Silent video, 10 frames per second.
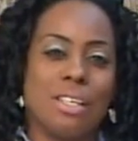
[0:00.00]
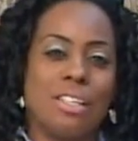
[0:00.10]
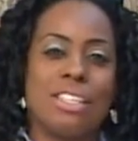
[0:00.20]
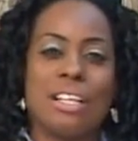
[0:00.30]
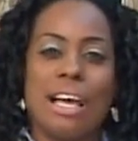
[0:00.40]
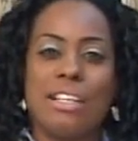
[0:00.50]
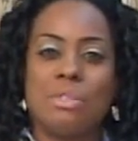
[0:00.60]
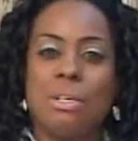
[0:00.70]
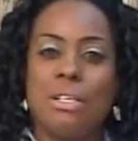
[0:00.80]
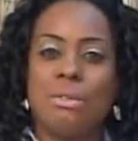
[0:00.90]
Tonight
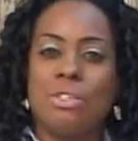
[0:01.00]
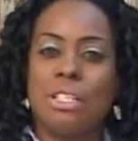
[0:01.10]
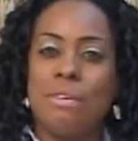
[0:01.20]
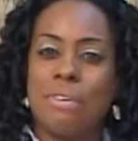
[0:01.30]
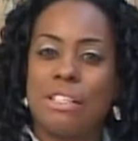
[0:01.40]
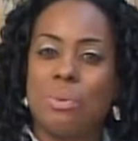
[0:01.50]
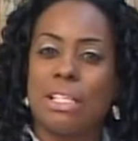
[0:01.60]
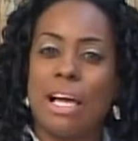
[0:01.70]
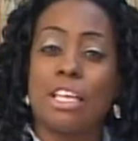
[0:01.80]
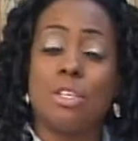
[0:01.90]
we launch an event we'd
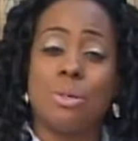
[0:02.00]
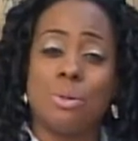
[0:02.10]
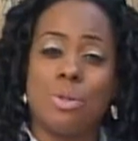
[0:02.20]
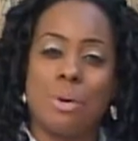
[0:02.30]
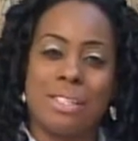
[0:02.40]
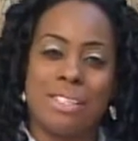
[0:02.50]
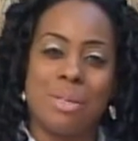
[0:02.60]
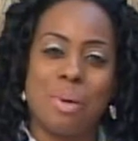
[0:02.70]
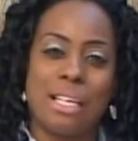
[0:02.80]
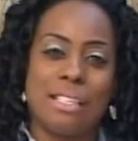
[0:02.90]
like you to
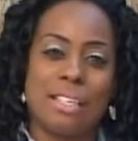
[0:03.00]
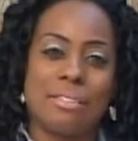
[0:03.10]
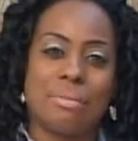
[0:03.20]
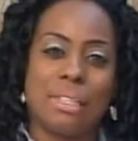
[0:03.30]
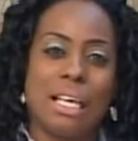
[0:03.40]
participate in.